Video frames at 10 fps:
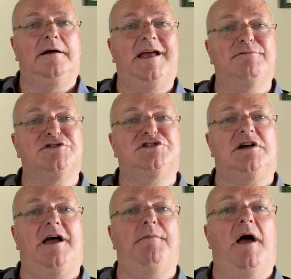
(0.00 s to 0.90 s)
it was
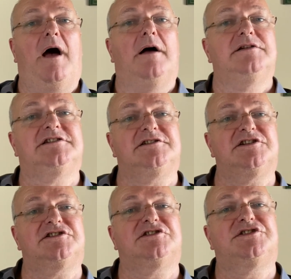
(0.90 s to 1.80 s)
time to
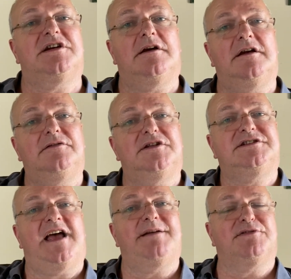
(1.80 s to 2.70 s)
just turn the
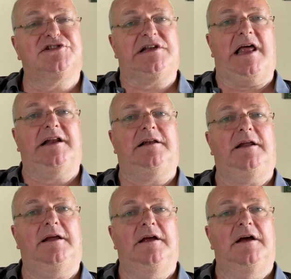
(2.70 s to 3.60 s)
table
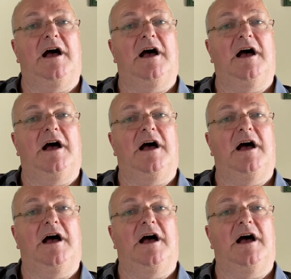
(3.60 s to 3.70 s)
slightly